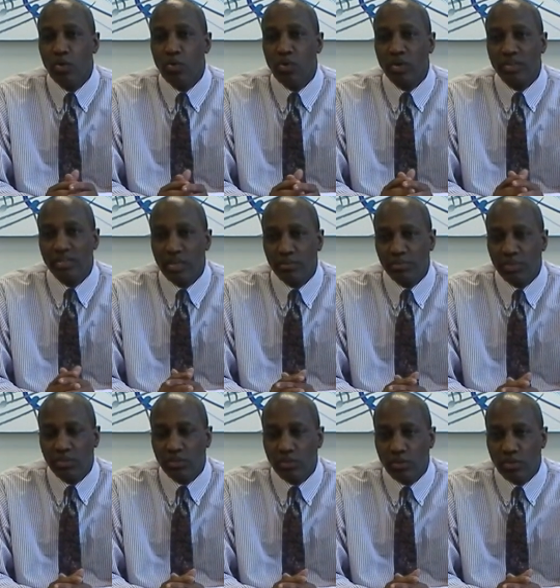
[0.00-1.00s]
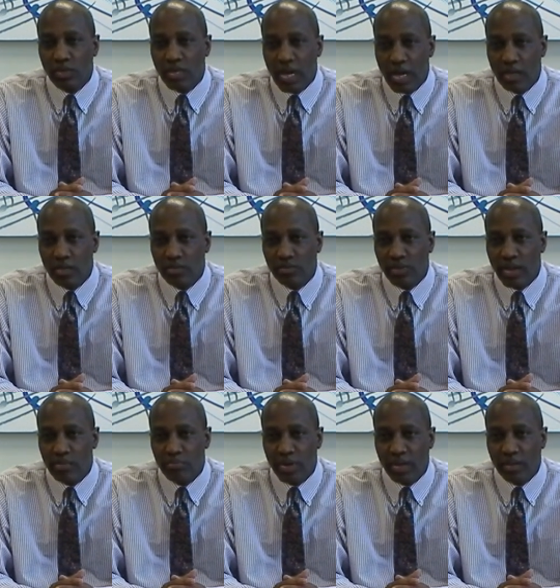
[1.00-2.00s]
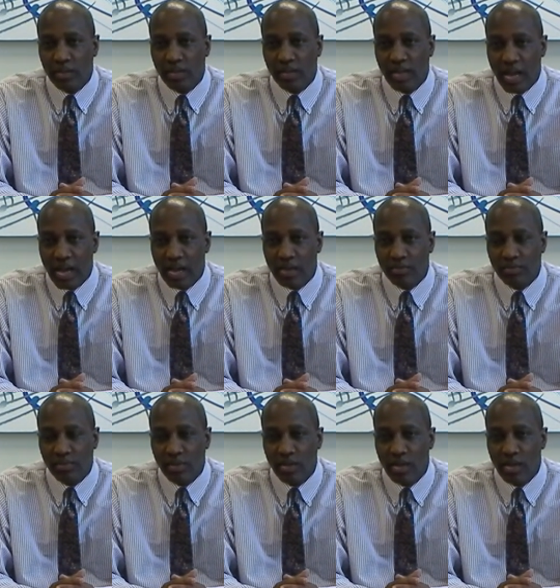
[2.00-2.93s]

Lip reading: who are attempting to go to college and better their lives,